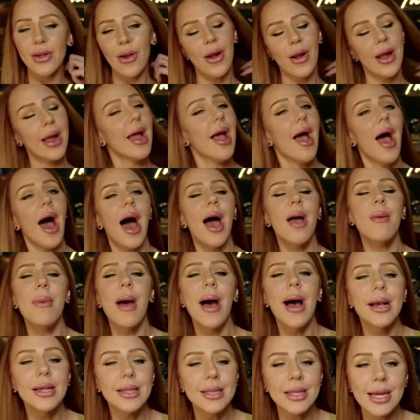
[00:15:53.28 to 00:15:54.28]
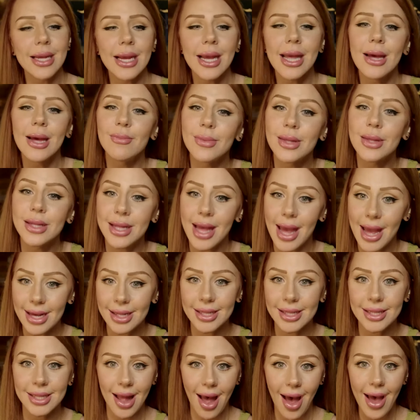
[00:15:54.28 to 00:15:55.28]
Sorry, I'm asking him to
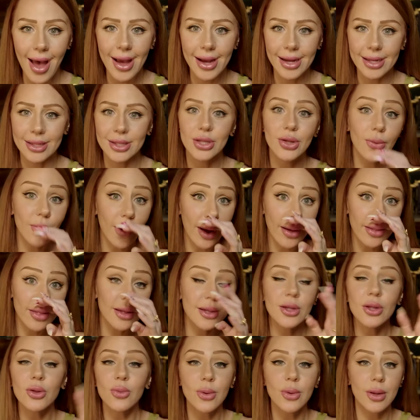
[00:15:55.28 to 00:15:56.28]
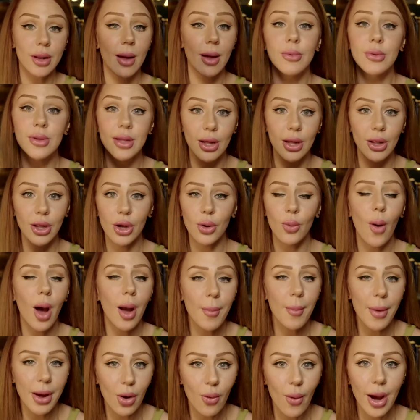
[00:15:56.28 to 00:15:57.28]
take sides. So this is what I'm just telling you.
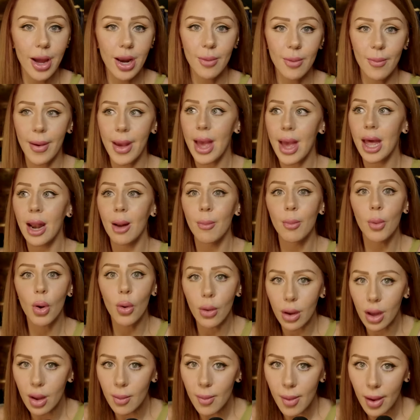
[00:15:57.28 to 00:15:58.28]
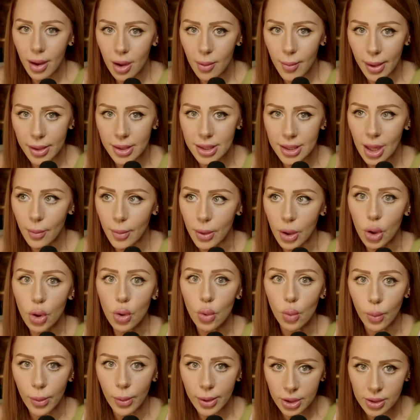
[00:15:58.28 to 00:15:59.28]
Why am I quiet in my head? I'm going, come on, tell me
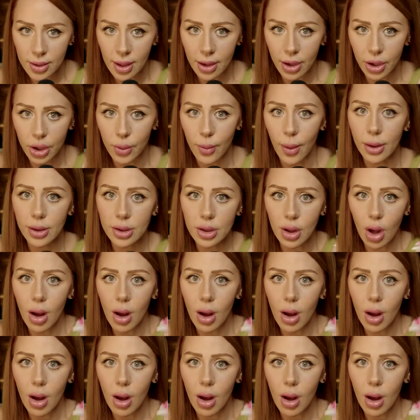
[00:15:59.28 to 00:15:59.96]
who, which side are you on?